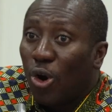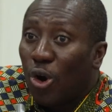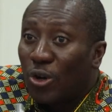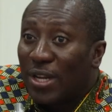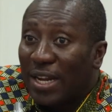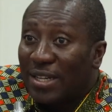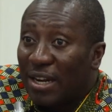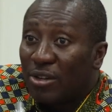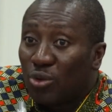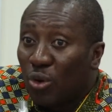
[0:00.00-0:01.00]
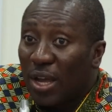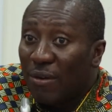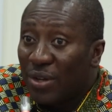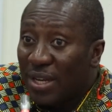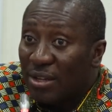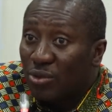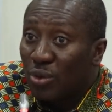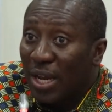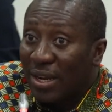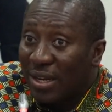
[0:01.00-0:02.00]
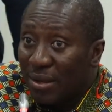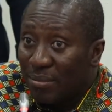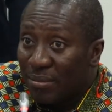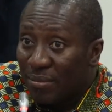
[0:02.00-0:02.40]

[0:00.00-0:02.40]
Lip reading: or that there is no evidence to that claim.